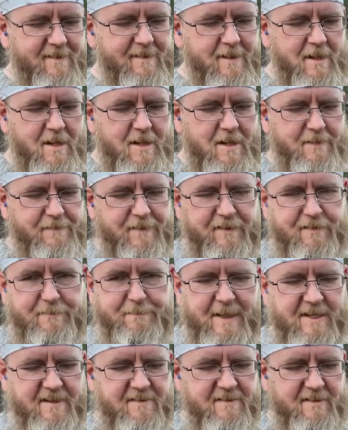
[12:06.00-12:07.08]
And if it
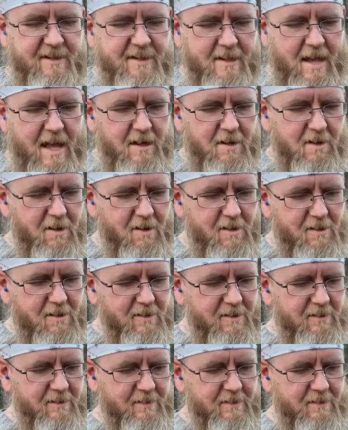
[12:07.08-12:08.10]
spins at all,